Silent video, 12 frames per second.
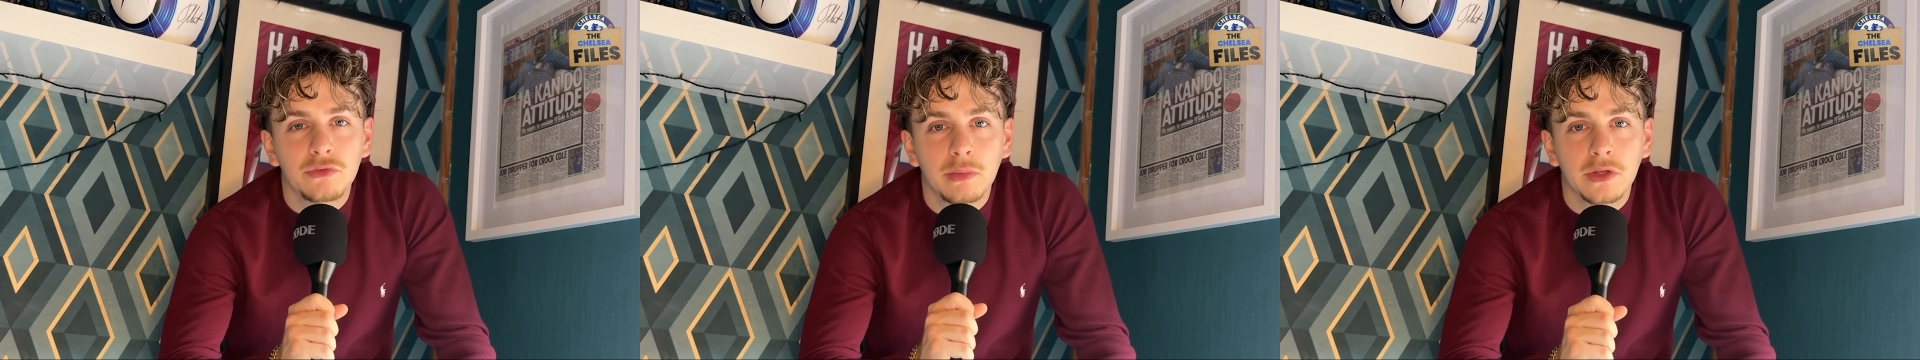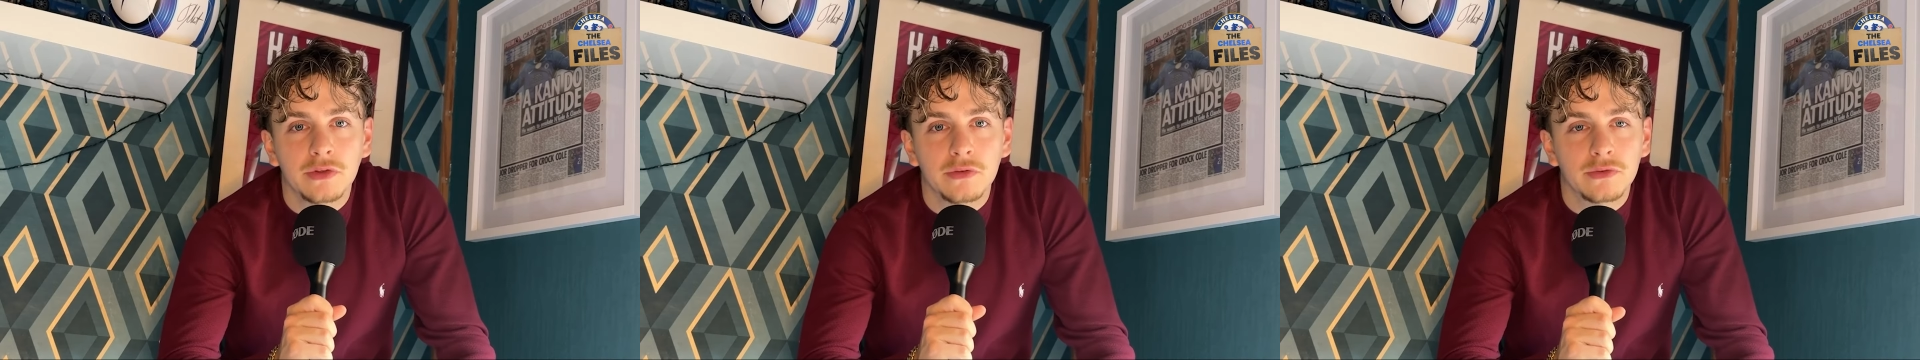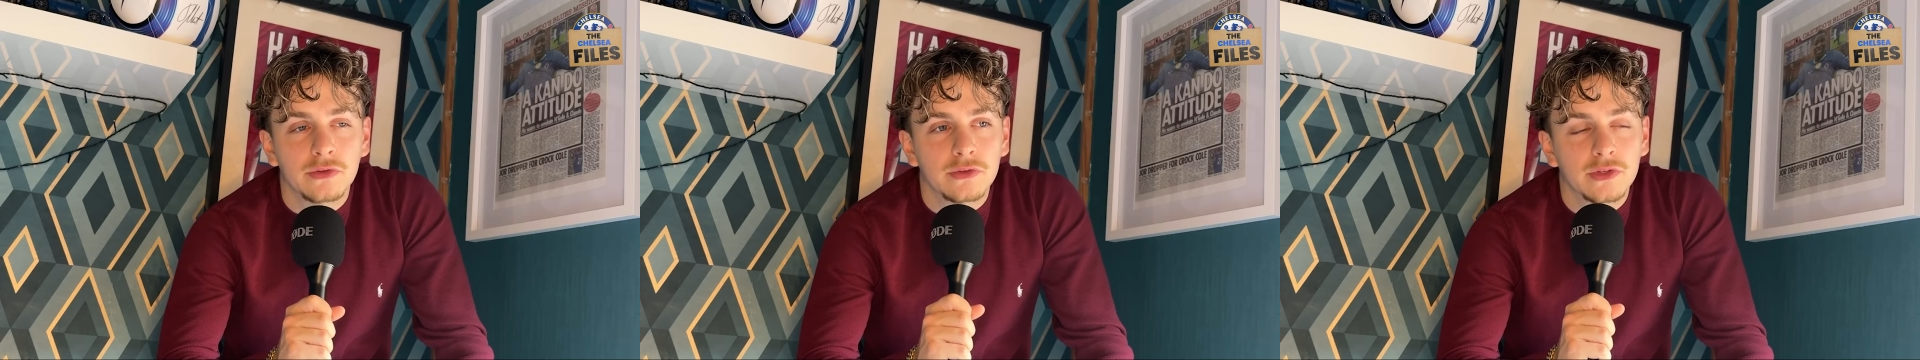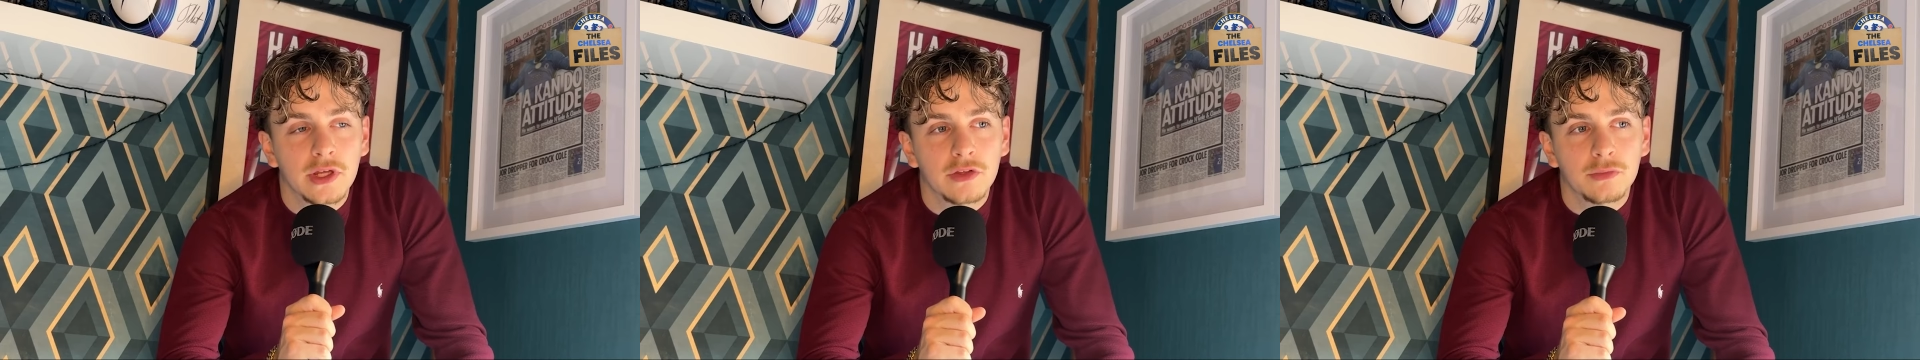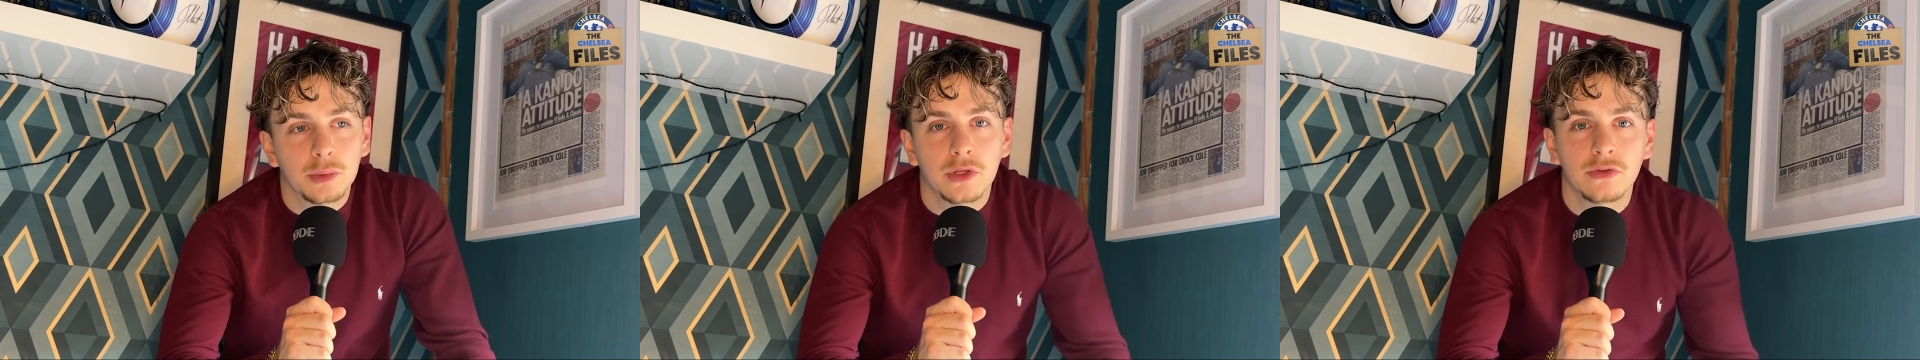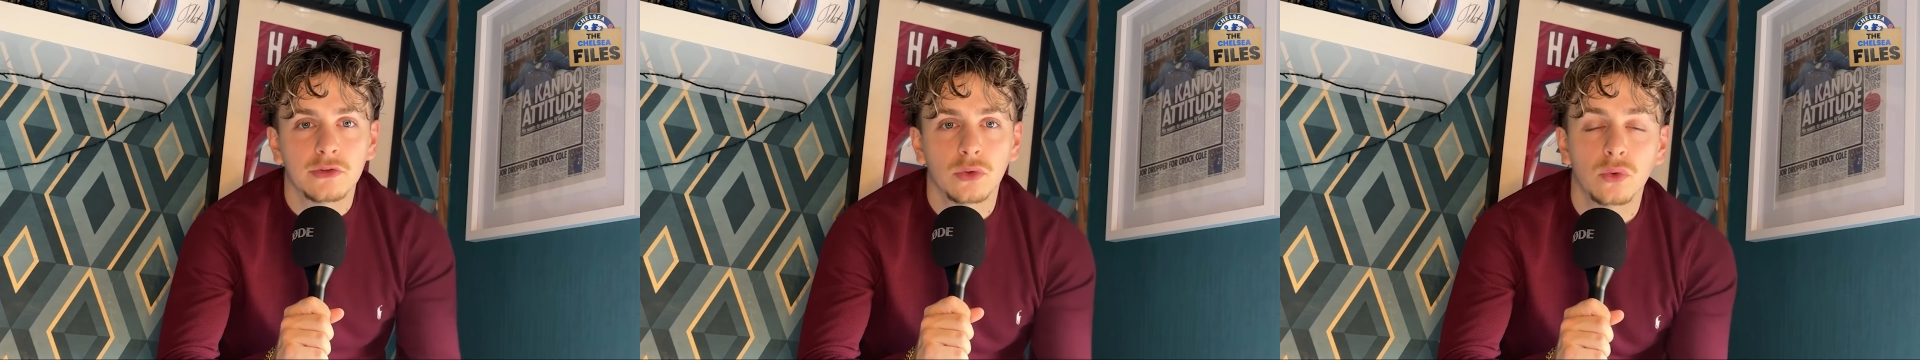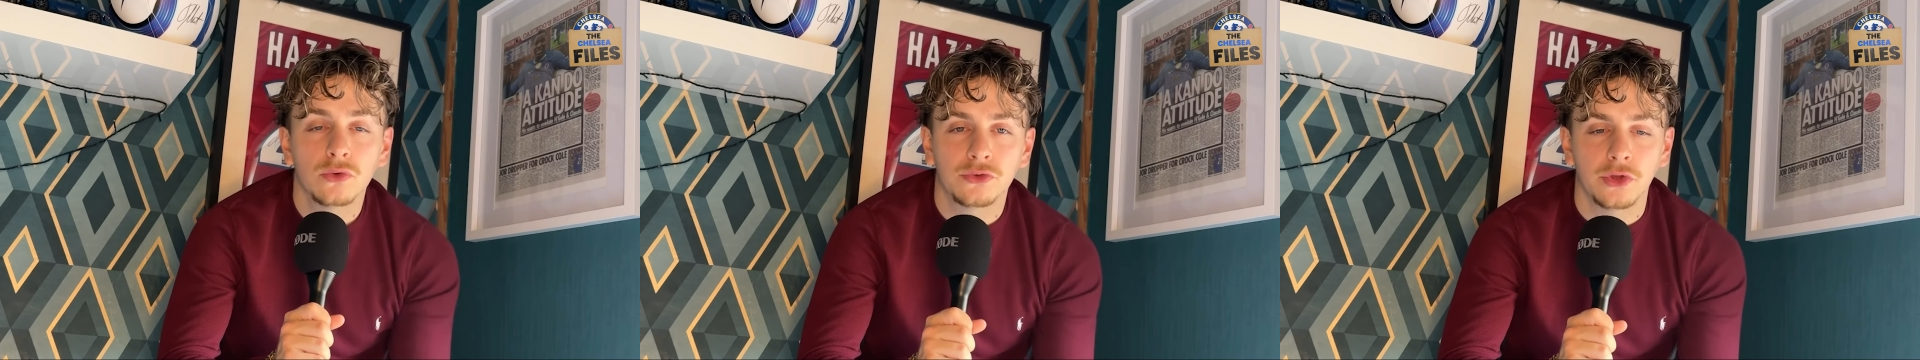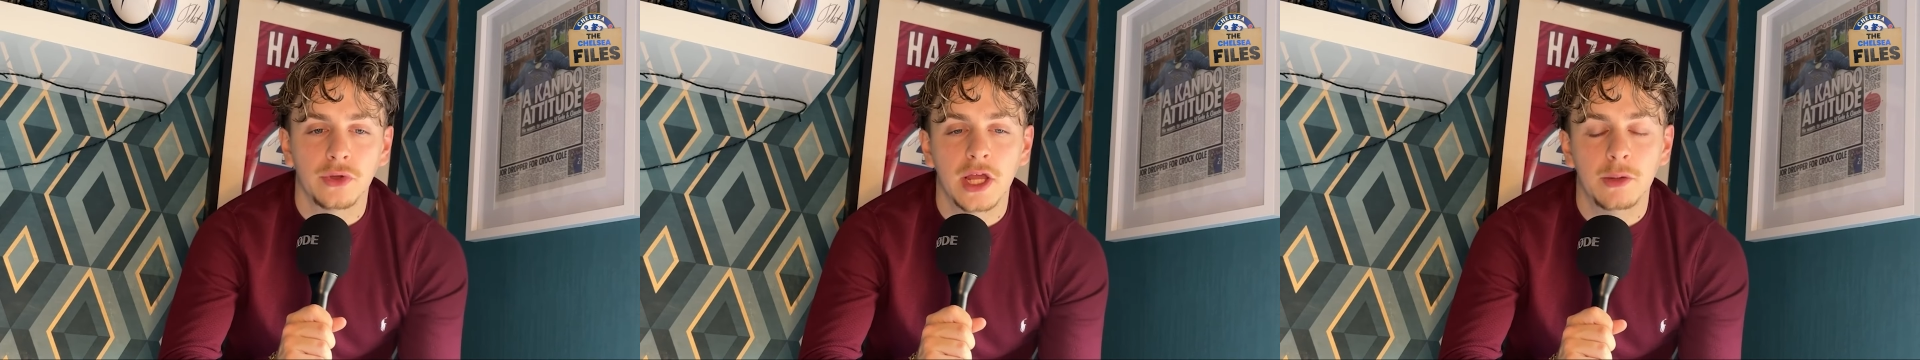massive success because he's
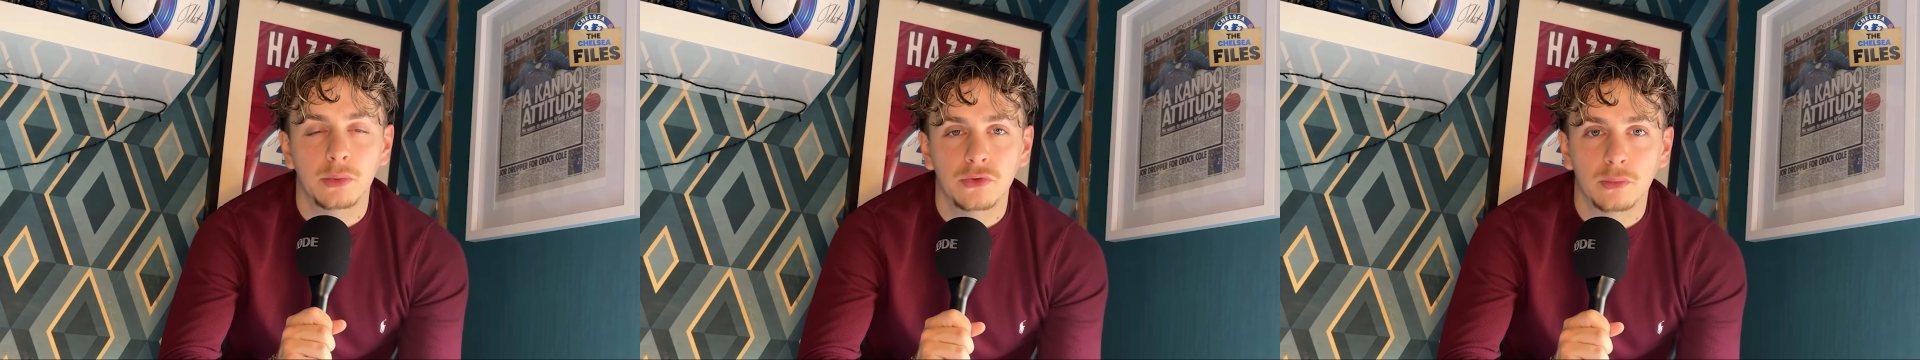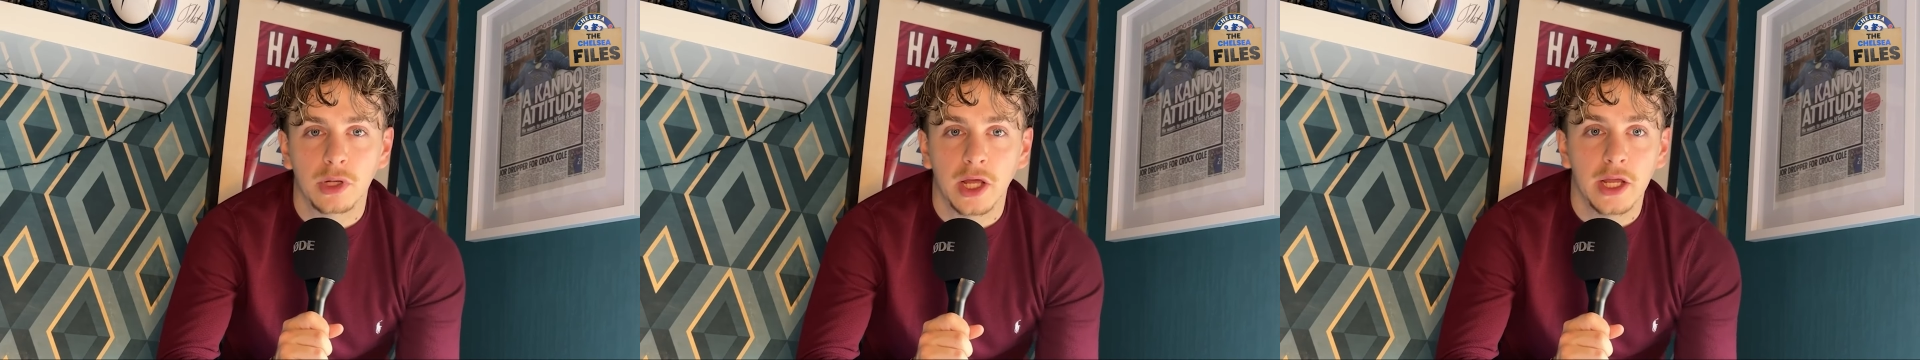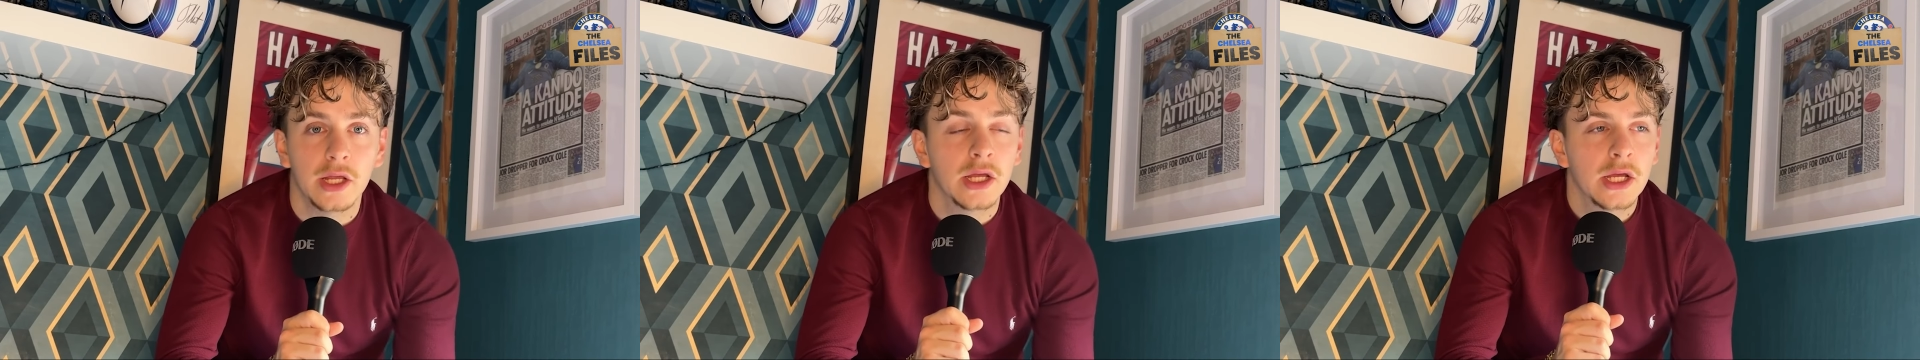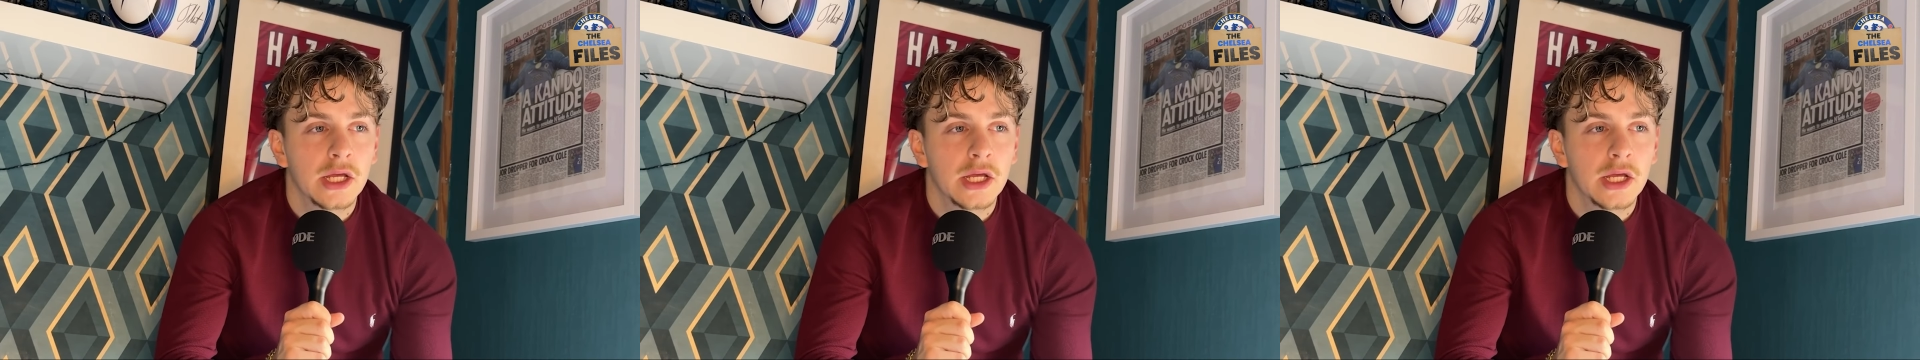also able to play